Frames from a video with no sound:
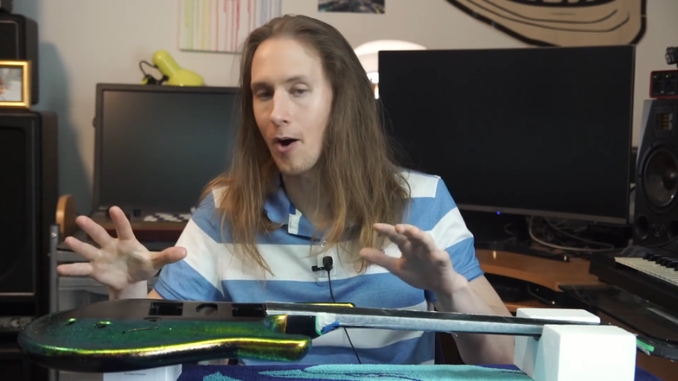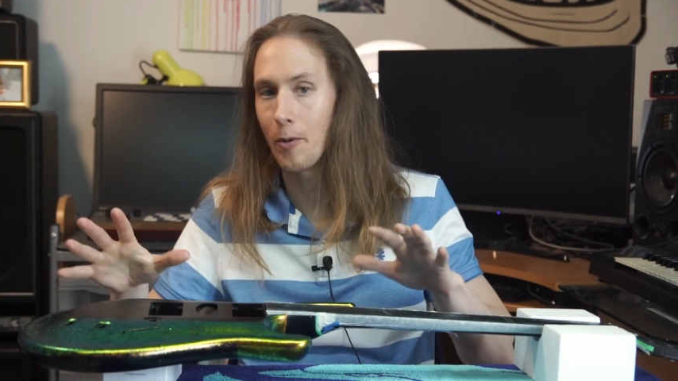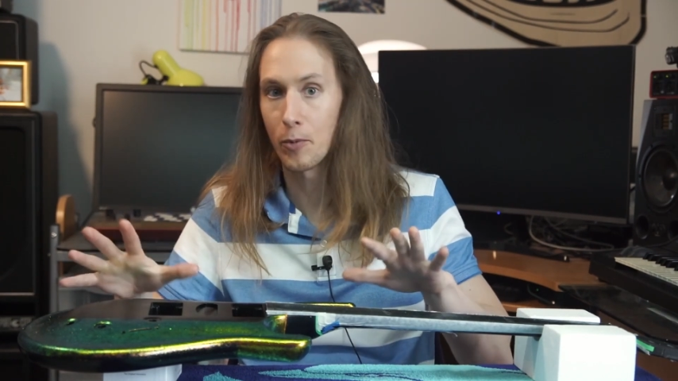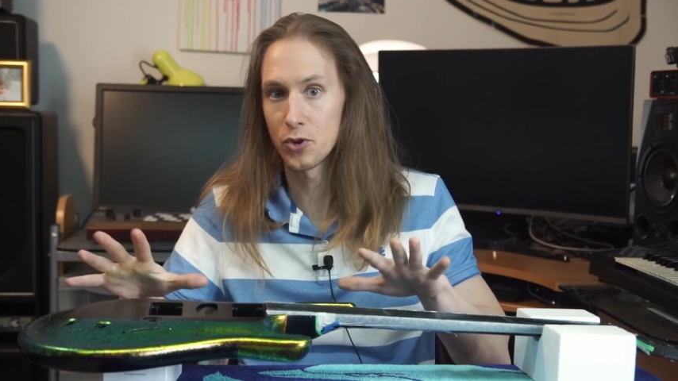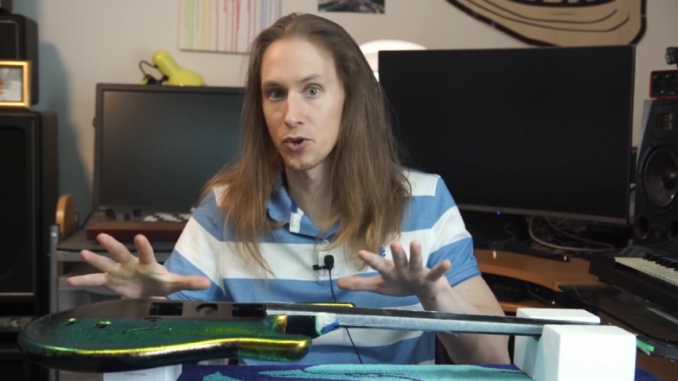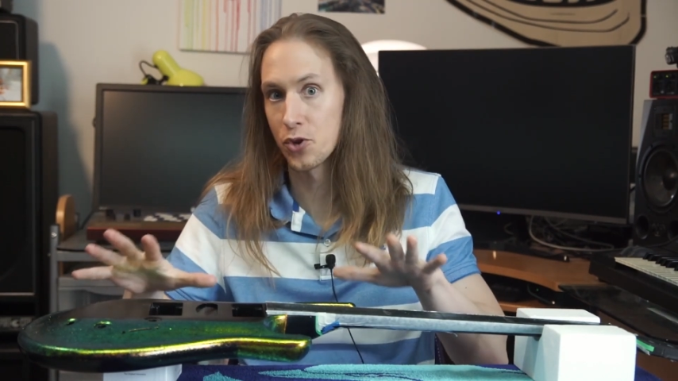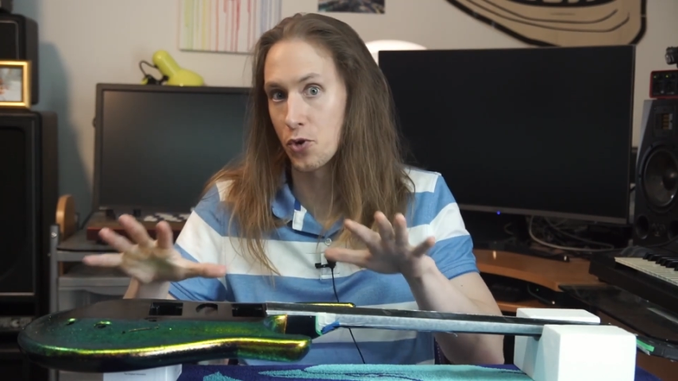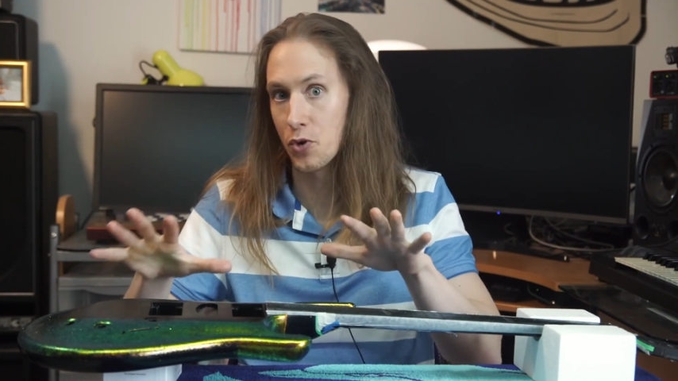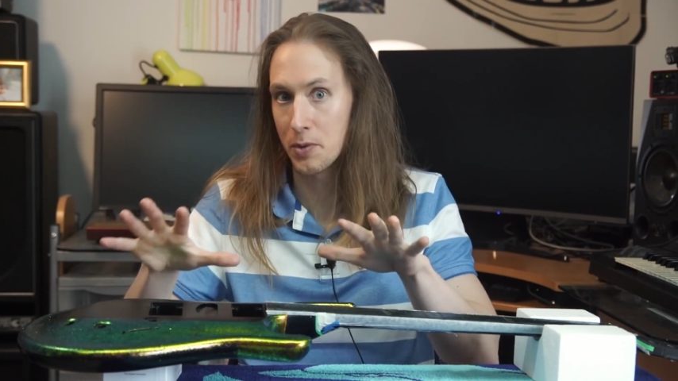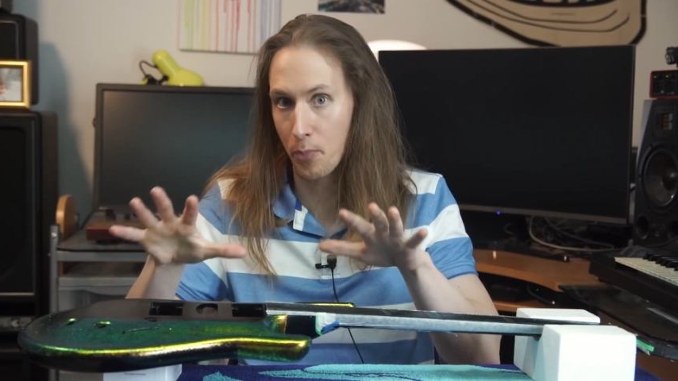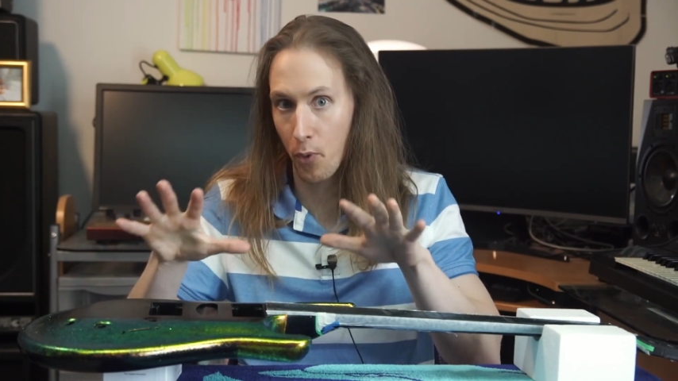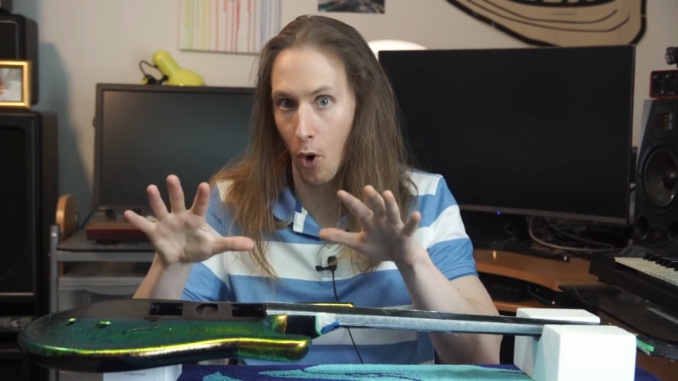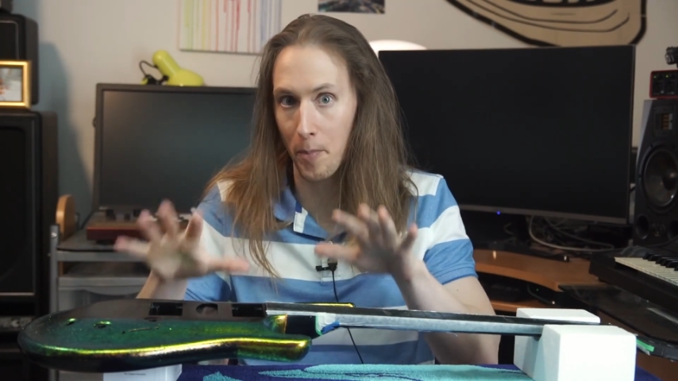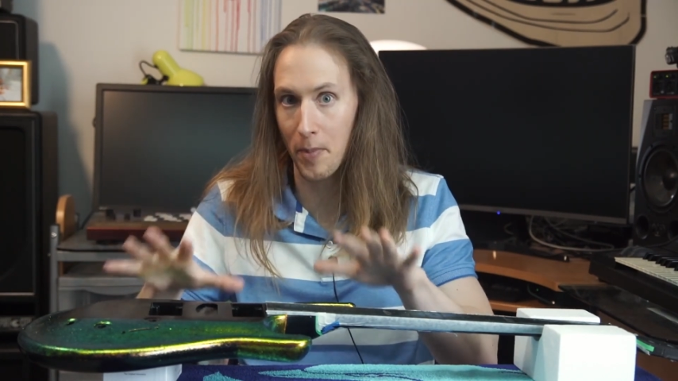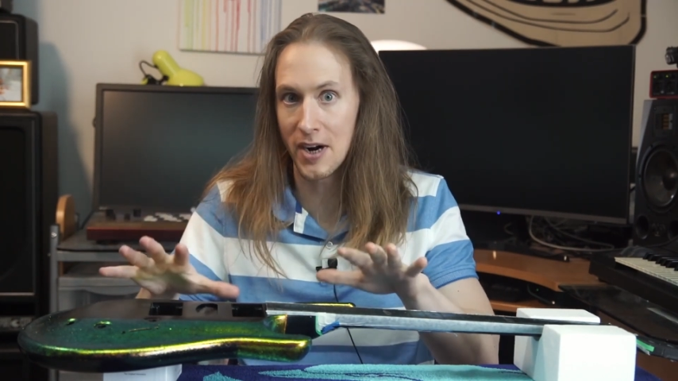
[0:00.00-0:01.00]
I want to do it
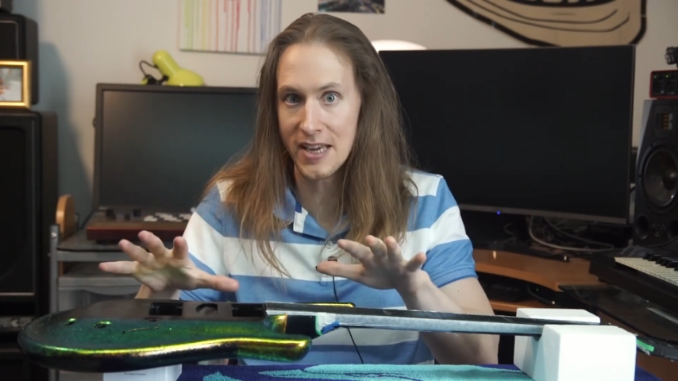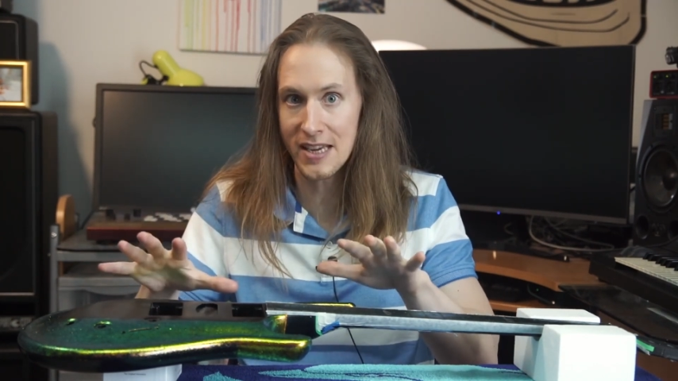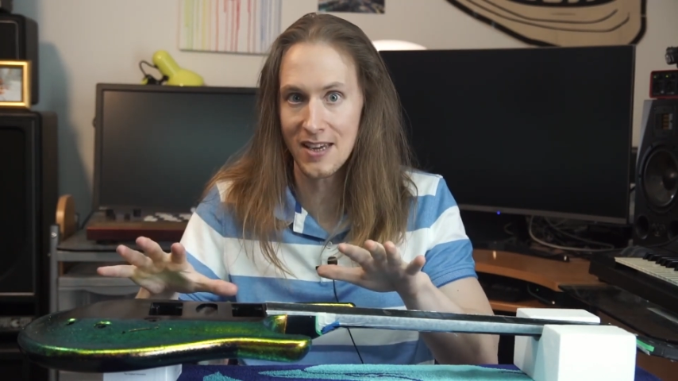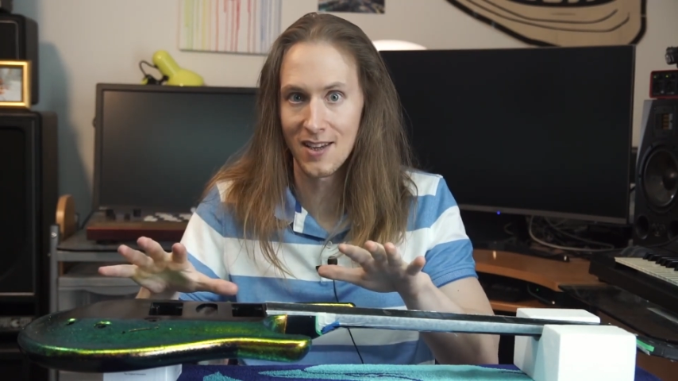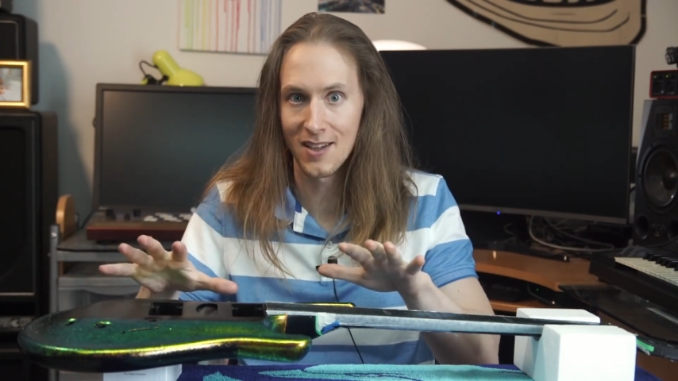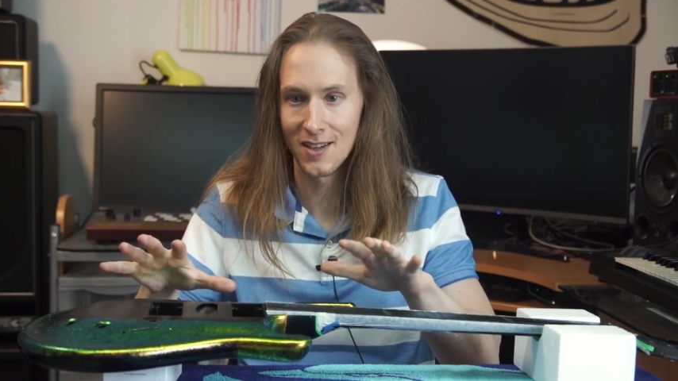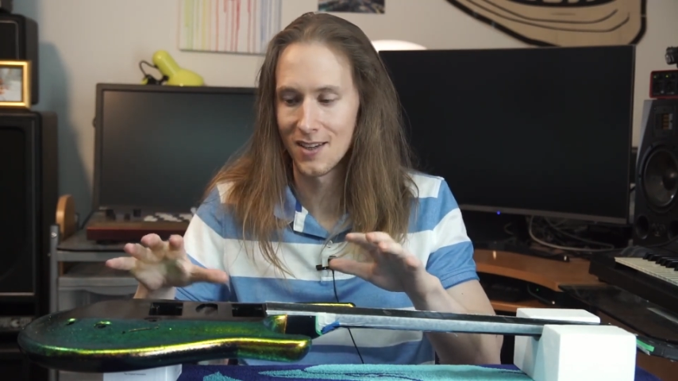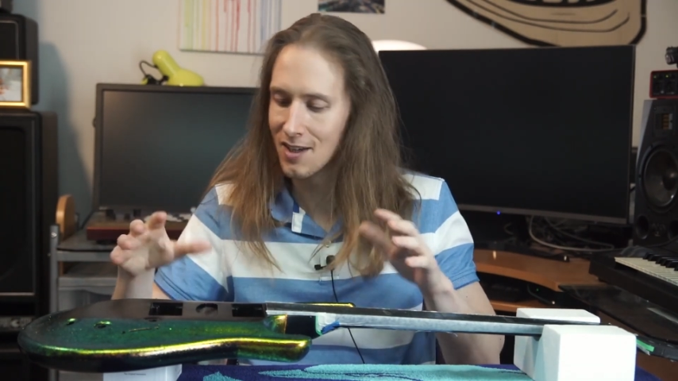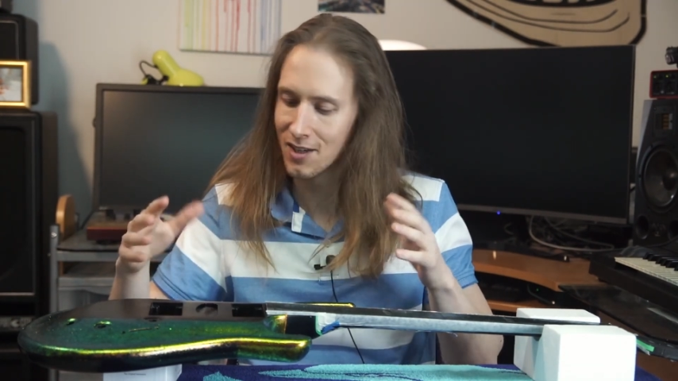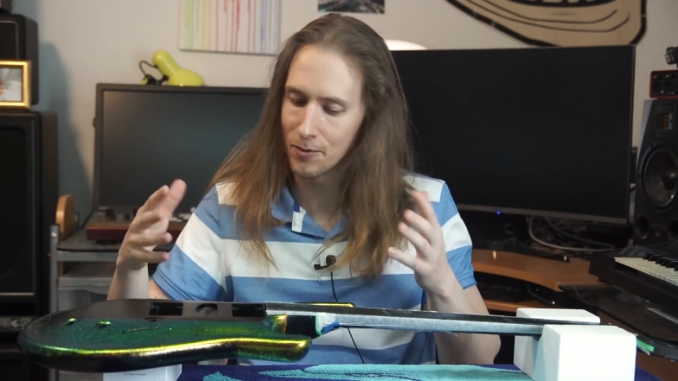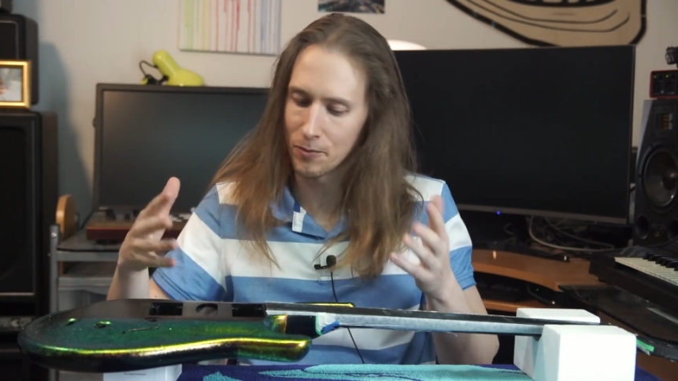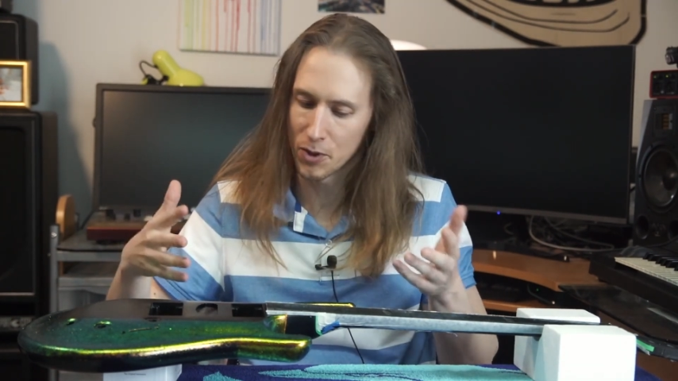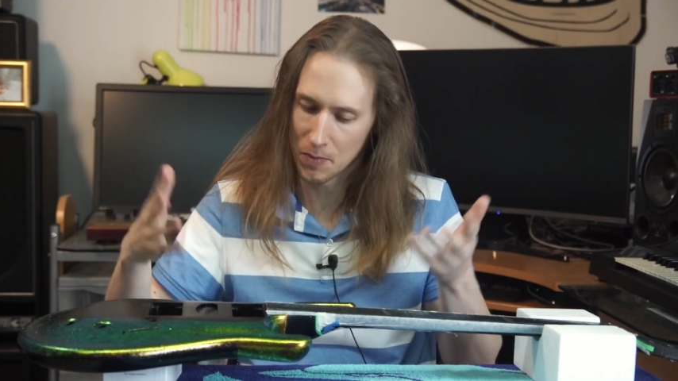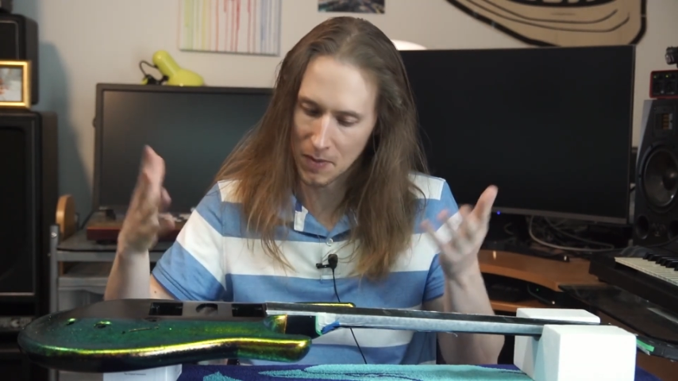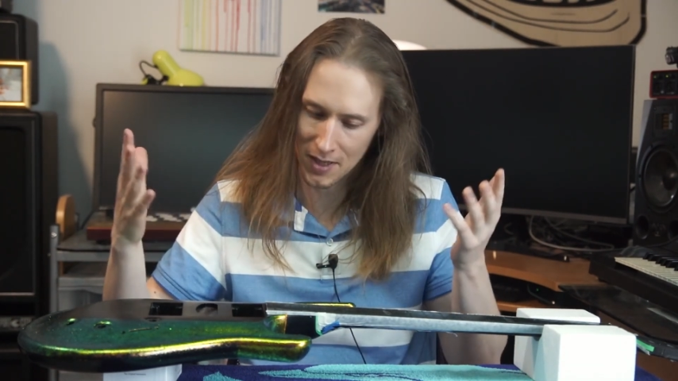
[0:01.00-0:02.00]
properly,
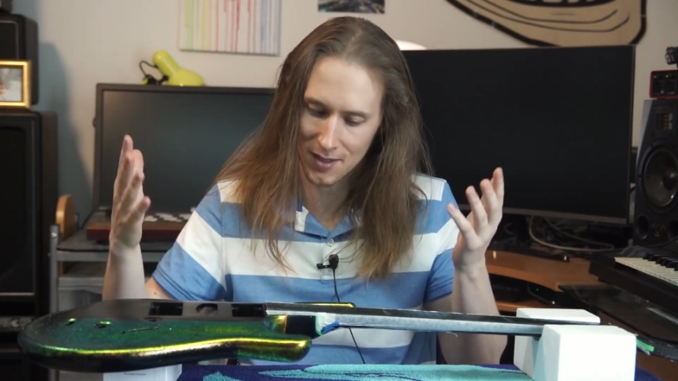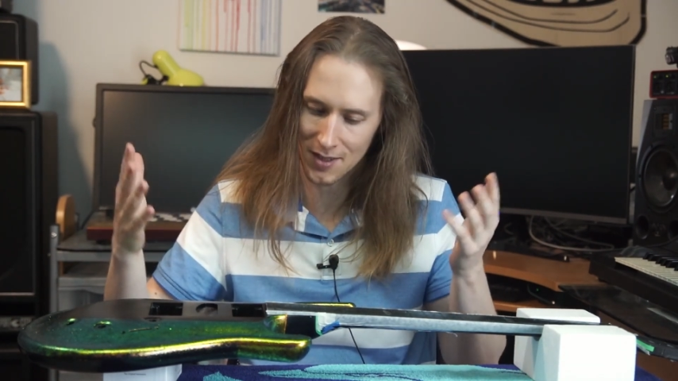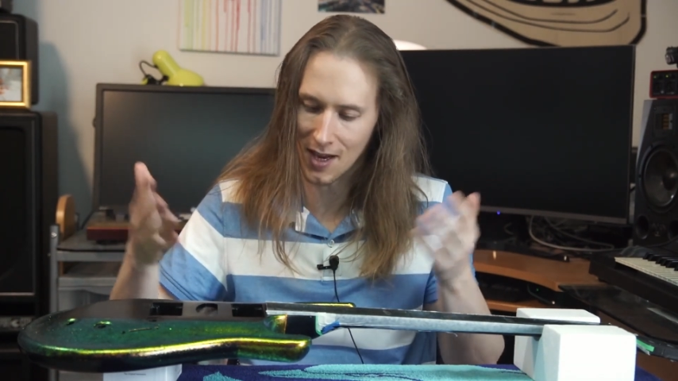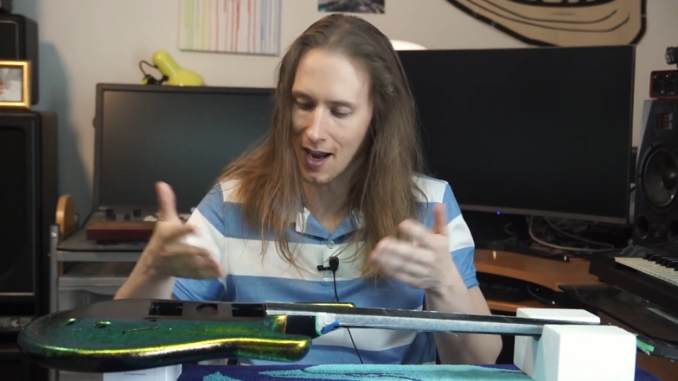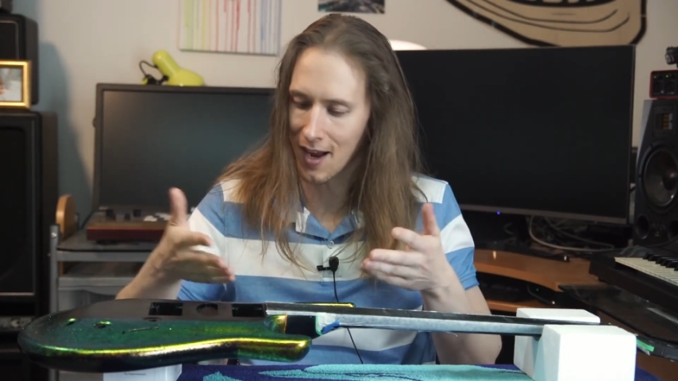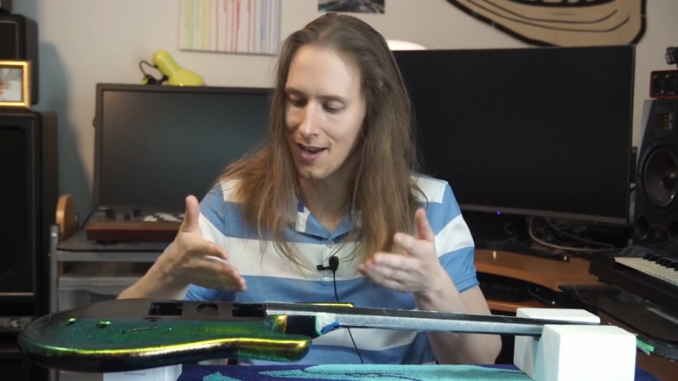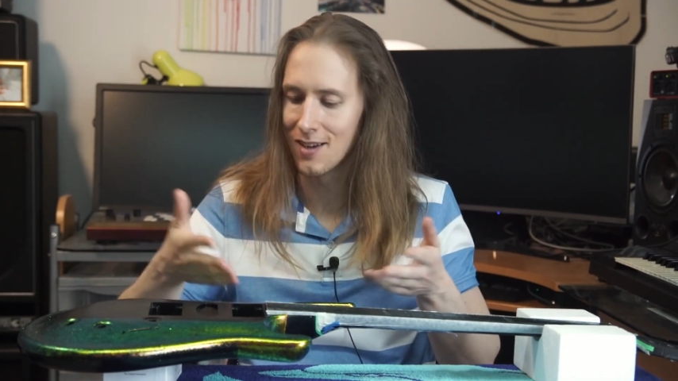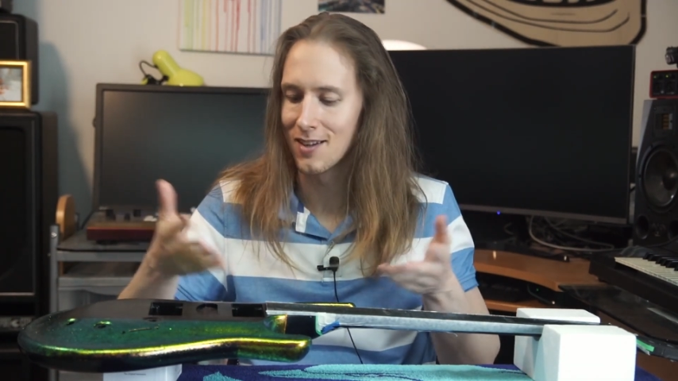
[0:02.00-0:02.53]
which means, yeah,